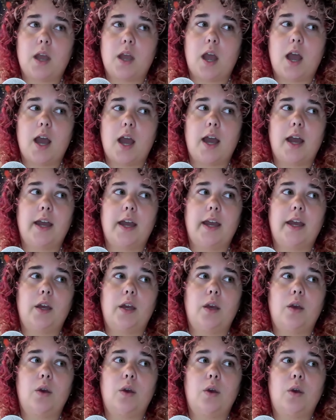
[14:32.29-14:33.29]

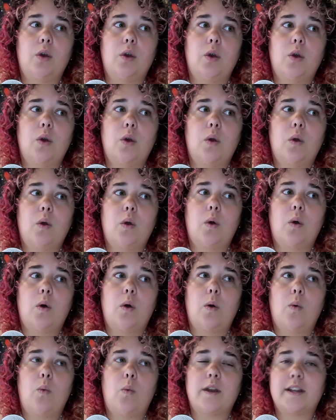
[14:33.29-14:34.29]
I
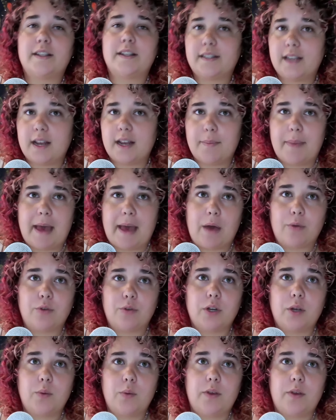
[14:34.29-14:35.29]
want to set a
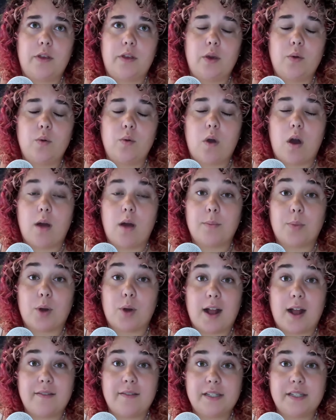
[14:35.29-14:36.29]
boundary with you on
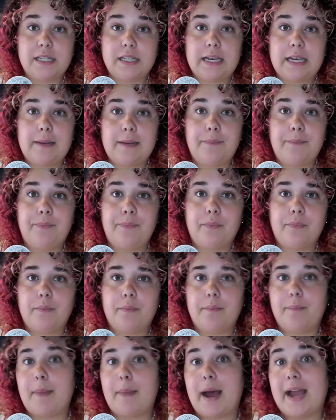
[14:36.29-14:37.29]
privacy.
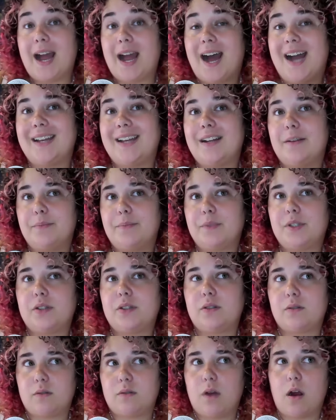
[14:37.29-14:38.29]
My
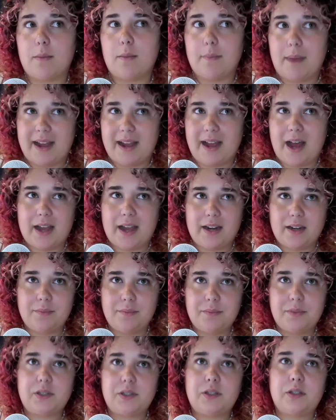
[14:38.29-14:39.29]
items are my
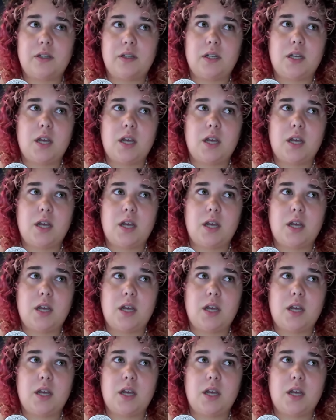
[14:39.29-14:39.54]
items.